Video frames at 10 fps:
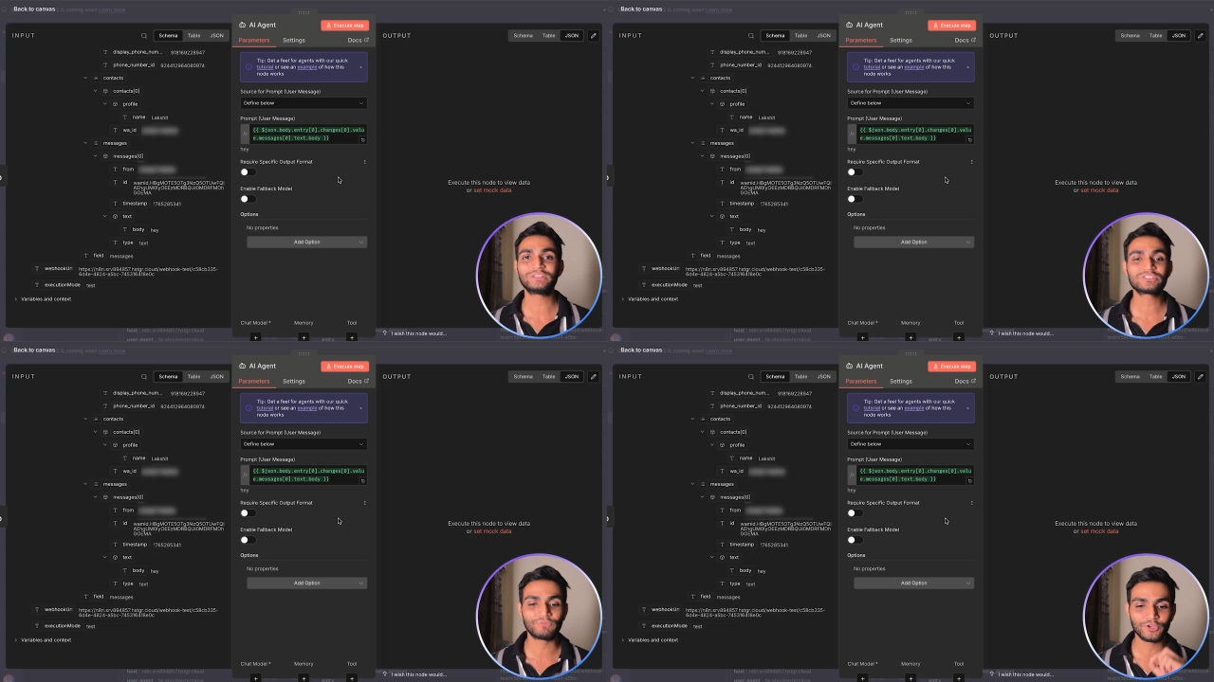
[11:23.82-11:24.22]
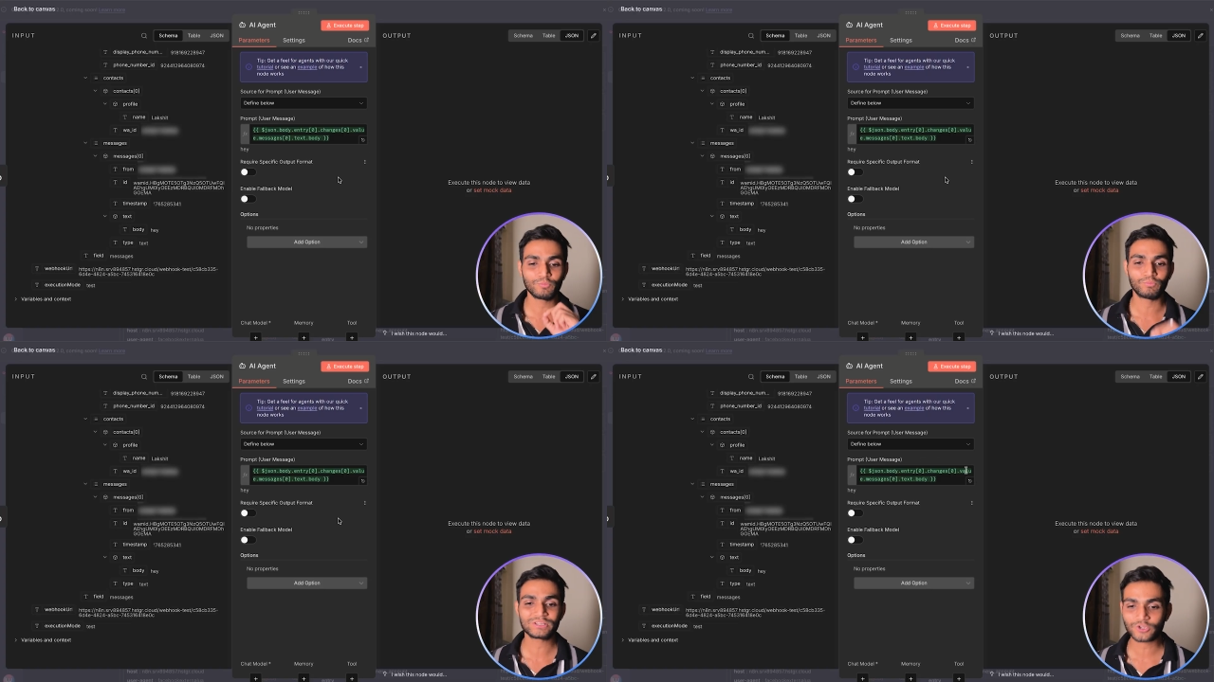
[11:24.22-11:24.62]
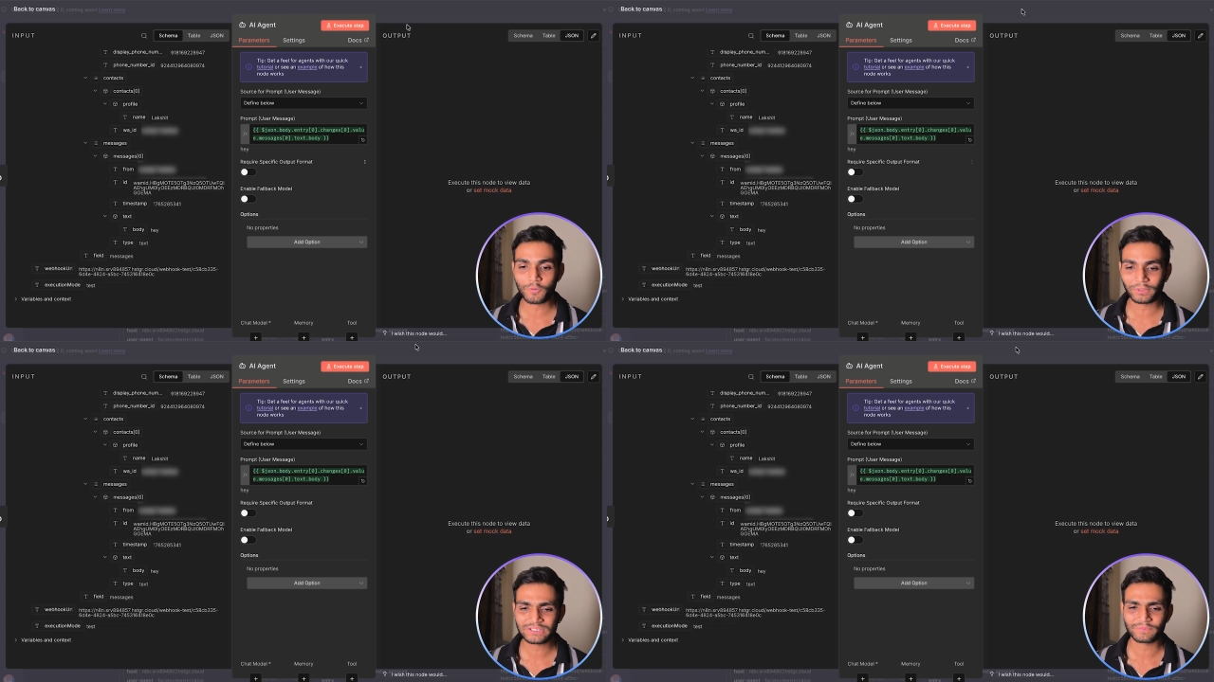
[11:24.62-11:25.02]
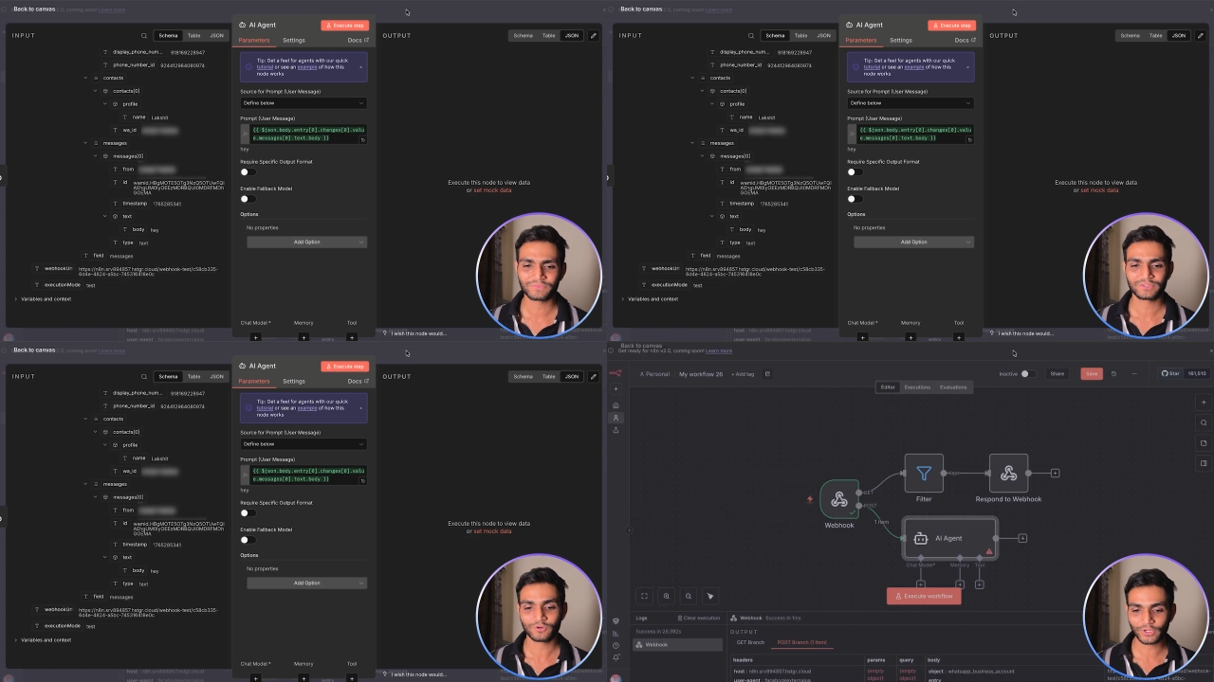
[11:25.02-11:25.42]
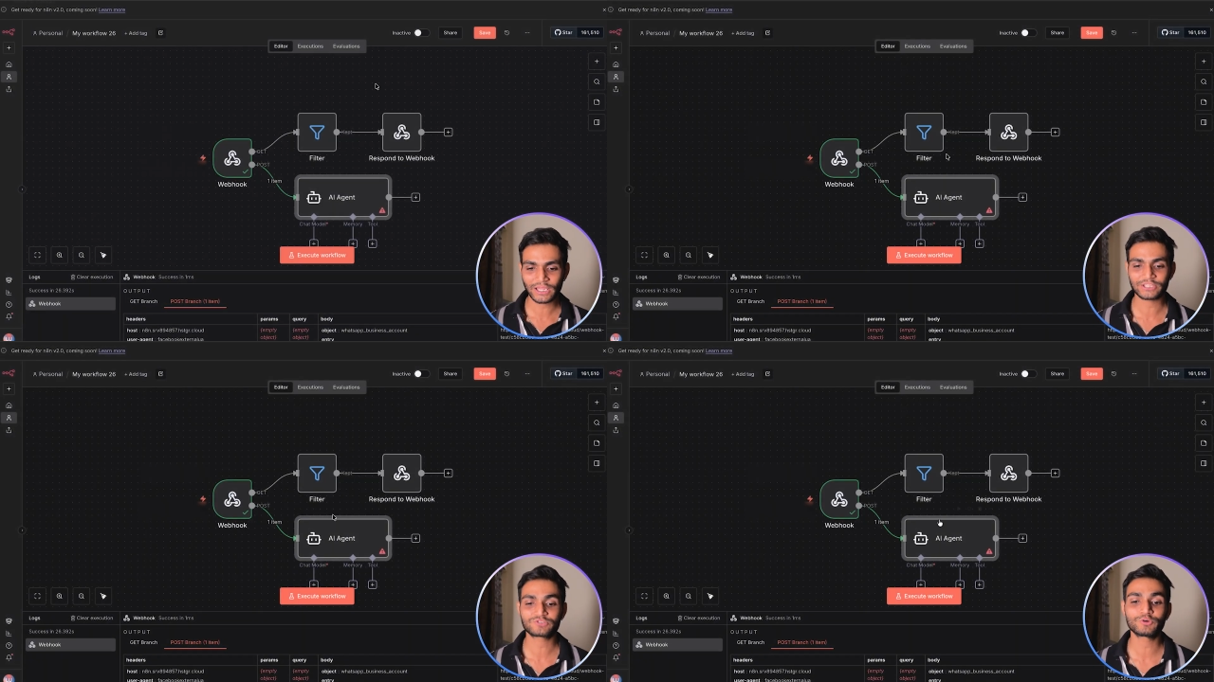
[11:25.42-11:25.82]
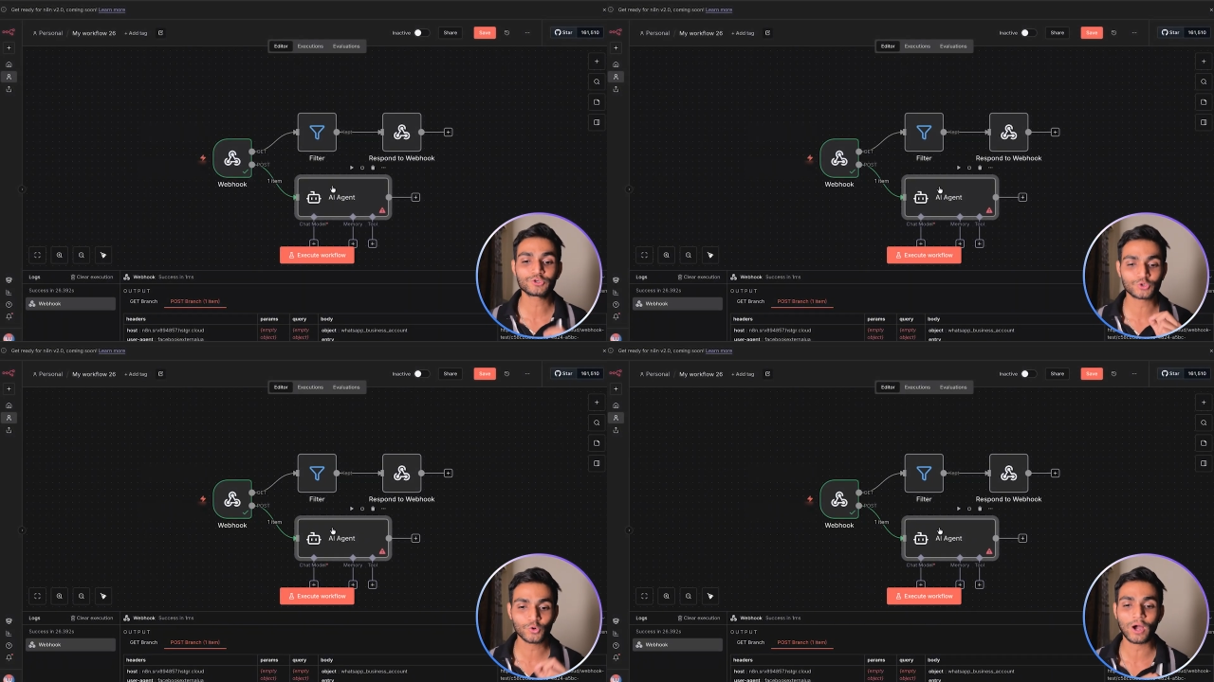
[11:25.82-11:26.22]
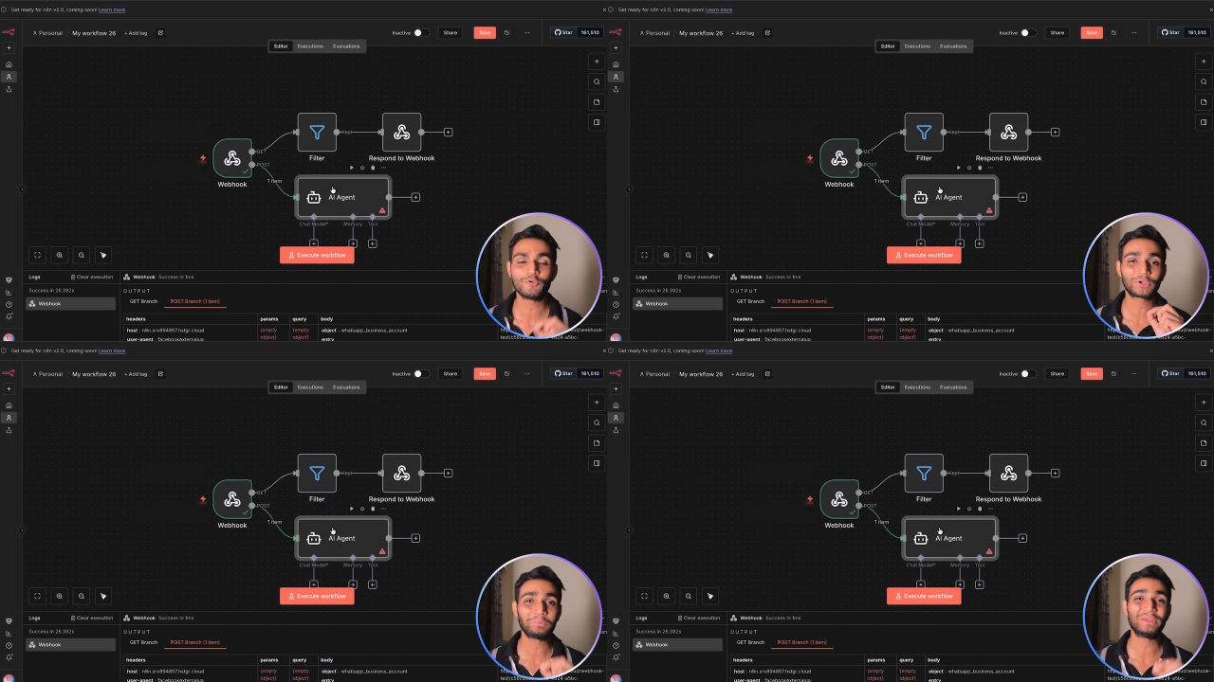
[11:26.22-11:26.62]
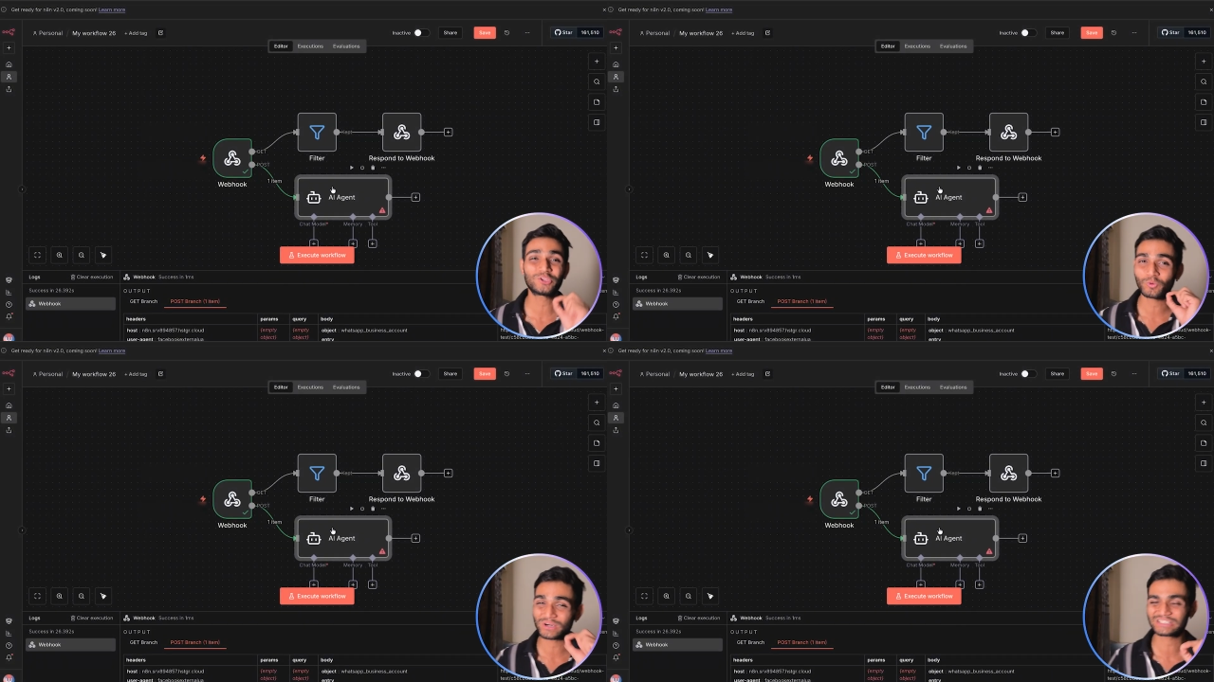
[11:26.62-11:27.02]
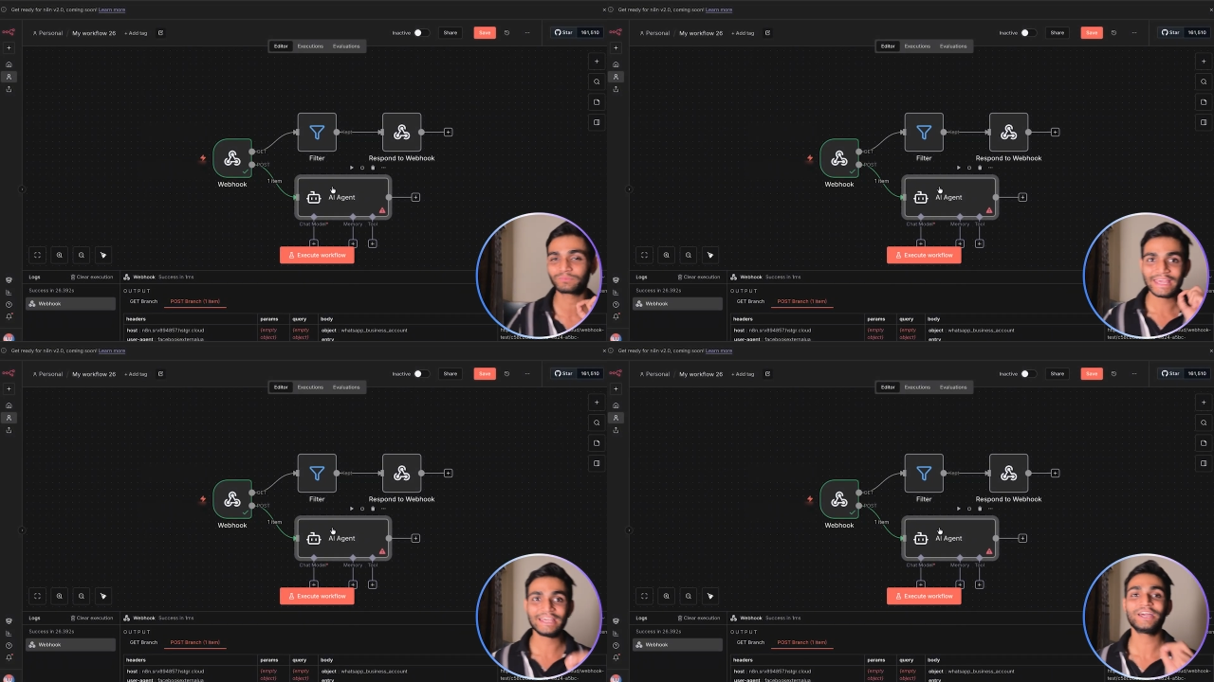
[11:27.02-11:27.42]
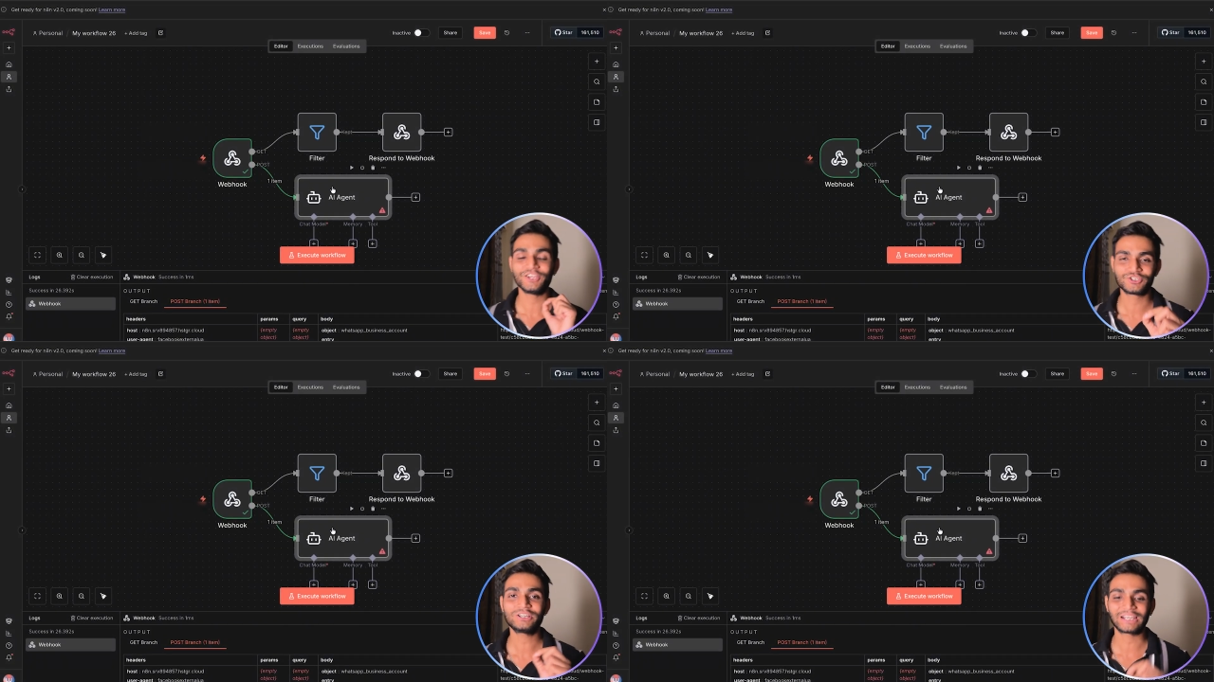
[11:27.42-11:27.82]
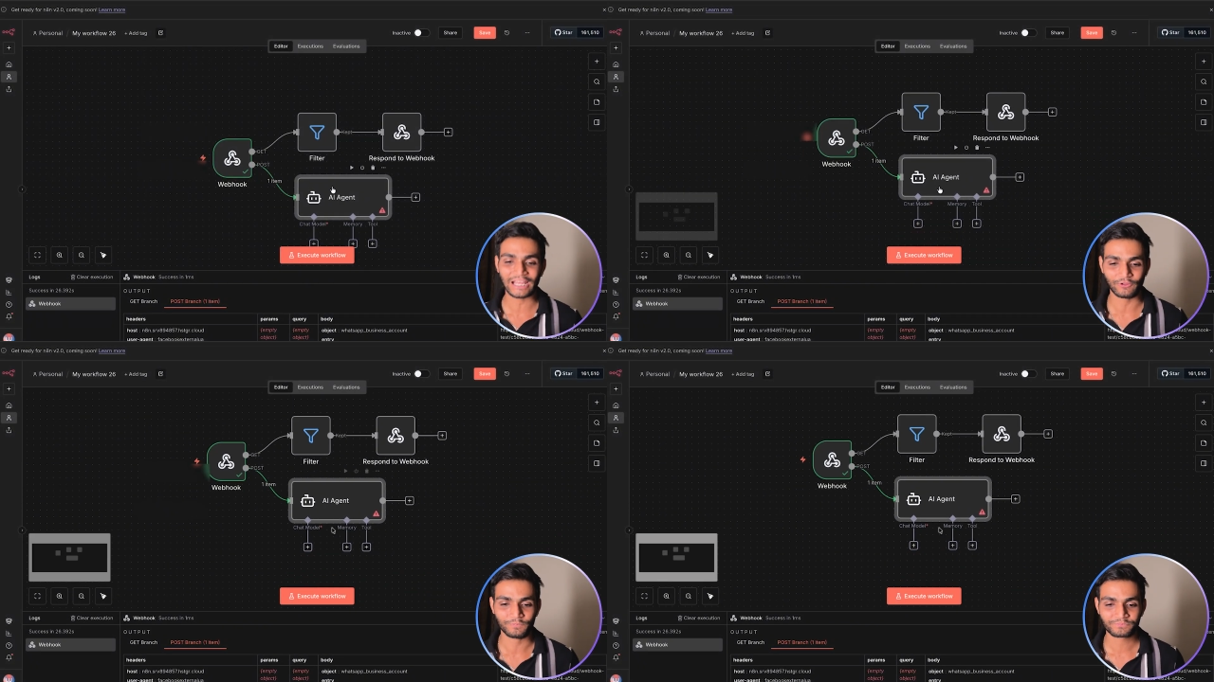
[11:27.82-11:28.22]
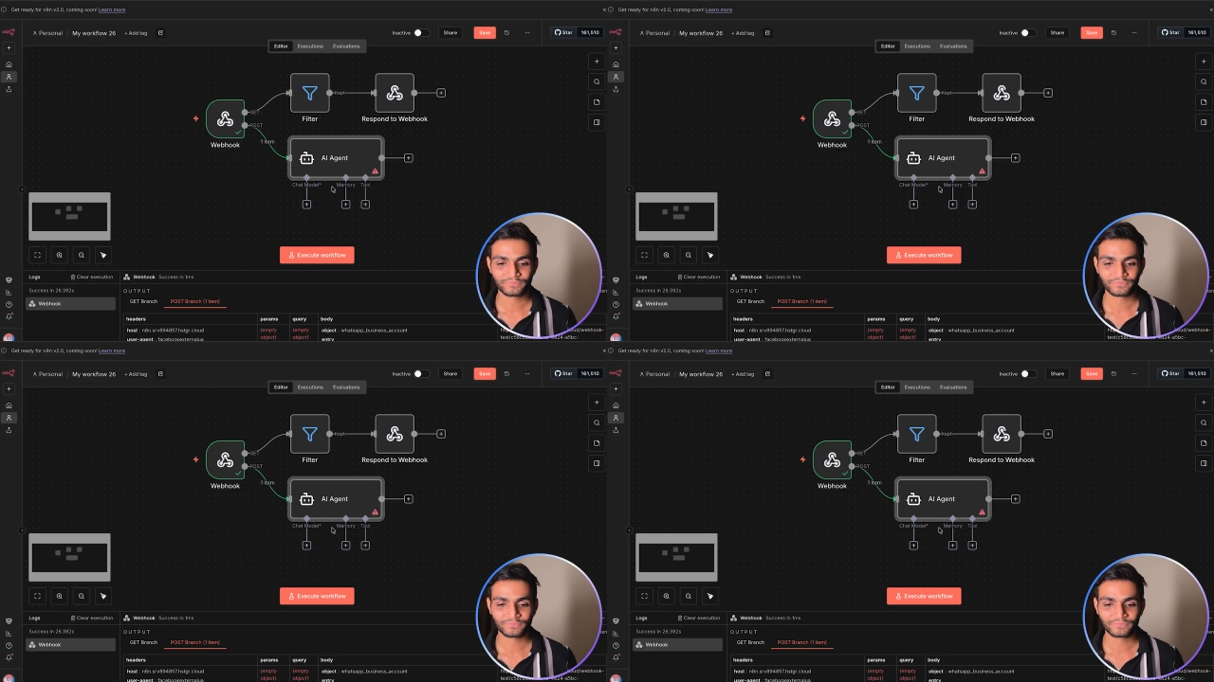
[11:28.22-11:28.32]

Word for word: this video much complex okay i just want to show how you can make your whatsapp ai agent live